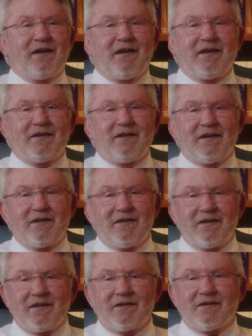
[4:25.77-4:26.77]
and I
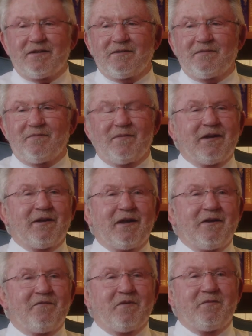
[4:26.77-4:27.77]
think my
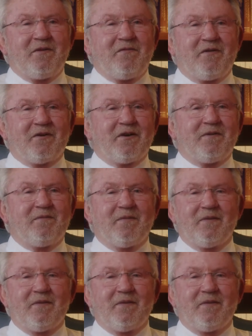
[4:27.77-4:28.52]
life would be very,